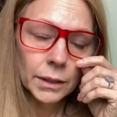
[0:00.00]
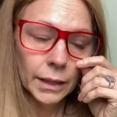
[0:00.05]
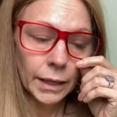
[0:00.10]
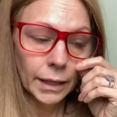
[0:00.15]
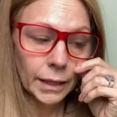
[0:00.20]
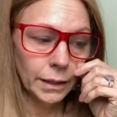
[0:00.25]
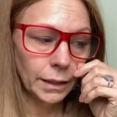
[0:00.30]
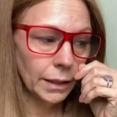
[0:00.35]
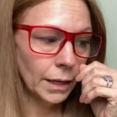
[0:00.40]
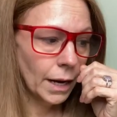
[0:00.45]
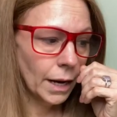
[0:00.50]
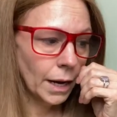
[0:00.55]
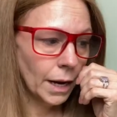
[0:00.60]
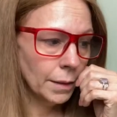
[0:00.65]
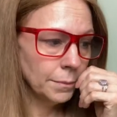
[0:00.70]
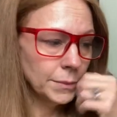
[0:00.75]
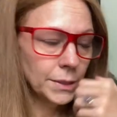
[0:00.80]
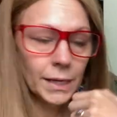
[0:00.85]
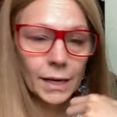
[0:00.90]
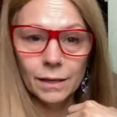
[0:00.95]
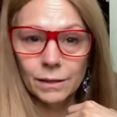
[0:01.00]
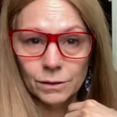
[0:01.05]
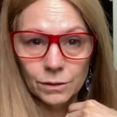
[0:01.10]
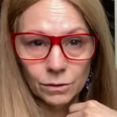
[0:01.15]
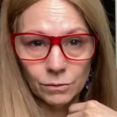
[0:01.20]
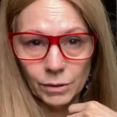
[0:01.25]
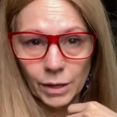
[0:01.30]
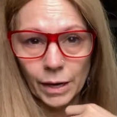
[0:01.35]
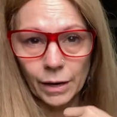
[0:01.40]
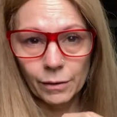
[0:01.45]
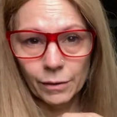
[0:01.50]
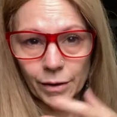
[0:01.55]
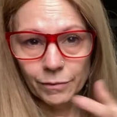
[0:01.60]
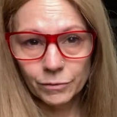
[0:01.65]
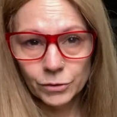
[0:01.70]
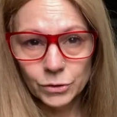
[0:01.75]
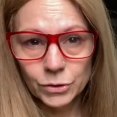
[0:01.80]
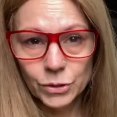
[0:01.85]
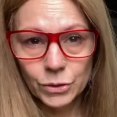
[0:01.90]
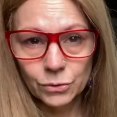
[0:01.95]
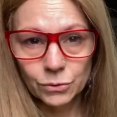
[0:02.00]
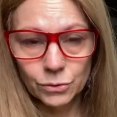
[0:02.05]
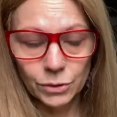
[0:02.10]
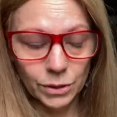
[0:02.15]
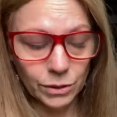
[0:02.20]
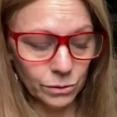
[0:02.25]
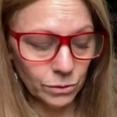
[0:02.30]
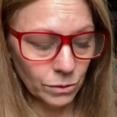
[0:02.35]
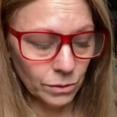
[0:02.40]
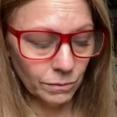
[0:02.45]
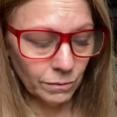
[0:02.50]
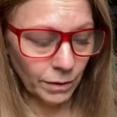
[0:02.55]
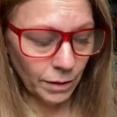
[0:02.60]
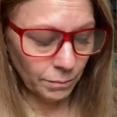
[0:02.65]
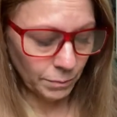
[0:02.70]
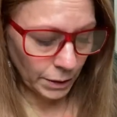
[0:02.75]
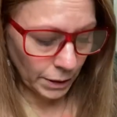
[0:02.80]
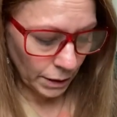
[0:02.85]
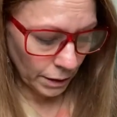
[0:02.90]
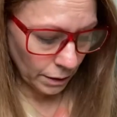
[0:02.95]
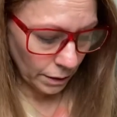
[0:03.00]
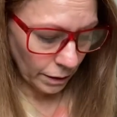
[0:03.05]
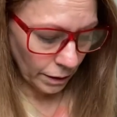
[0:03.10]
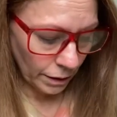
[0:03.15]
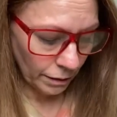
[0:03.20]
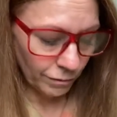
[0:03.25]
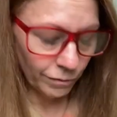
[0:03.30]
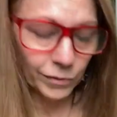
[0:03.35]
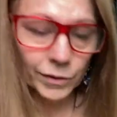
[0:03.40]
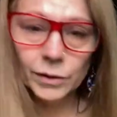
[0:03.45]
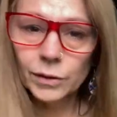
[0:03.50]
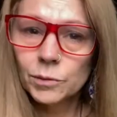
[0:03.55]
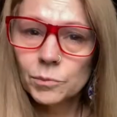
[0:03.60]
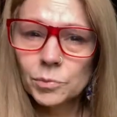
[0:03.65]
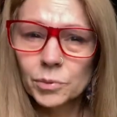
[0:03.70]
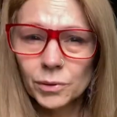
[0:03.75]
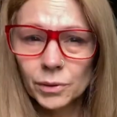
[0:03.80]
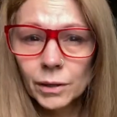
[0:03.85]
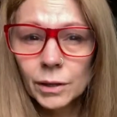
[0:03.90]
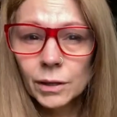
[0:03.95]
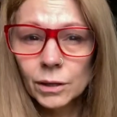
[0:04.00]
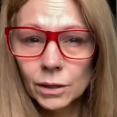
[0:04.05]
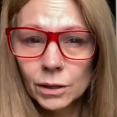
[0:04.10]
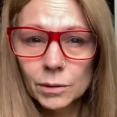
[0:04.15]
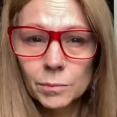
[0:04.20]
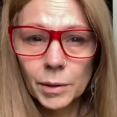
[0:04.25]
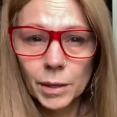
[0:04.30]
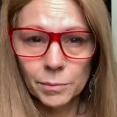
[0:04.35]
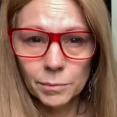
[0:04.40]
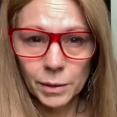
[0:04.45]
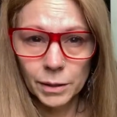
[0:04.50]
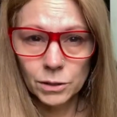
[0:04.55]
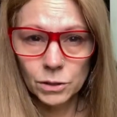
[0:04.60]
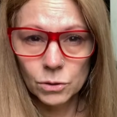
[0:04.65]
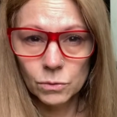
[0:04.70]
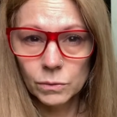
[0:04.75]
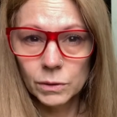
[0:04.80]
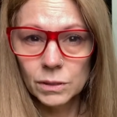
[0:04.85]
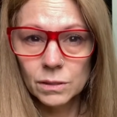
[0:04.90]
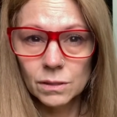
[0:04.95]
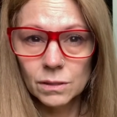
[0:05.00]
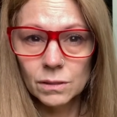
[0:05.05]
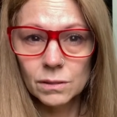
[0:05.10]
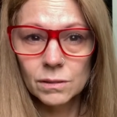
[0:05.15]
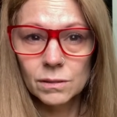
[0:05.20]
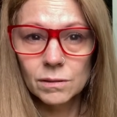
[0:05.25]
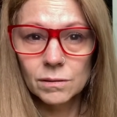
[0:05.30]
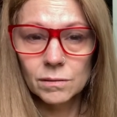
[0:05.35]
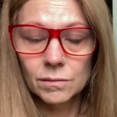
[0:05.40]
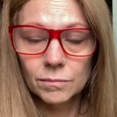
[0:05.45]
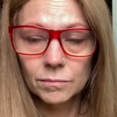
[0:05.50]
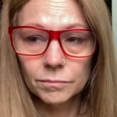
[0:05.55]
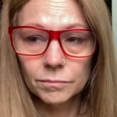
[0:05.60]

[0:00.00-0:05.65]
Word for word: And I'm telling you now, after two years of Amanita and feeling pretty good about my choices,